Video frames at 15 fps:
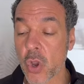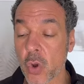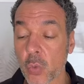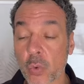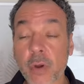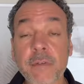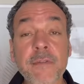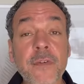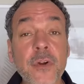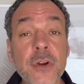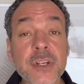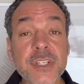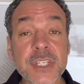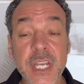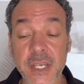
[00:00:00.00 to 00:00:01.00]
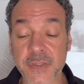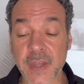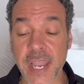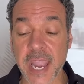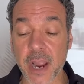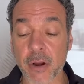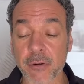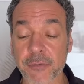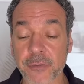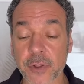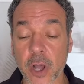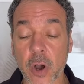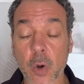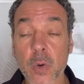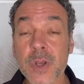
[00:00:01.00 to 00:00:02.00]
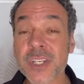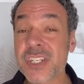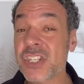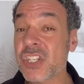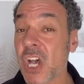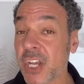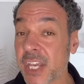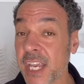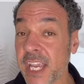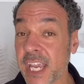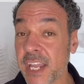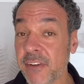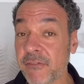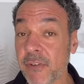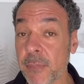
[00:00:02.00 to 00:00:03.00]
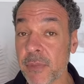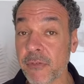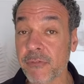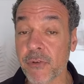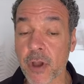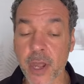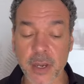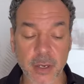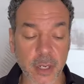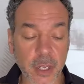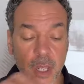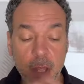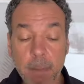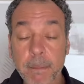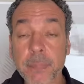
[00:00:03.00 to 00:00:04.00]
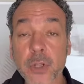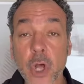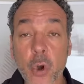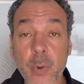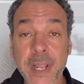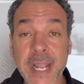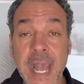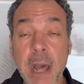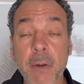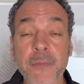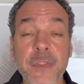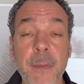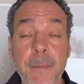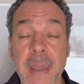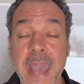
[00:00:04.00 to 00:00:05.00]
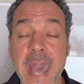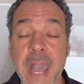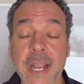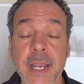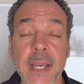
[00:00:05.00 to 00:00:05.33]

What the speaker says: reversing the airflow, sucking in from the front, blowing out the back.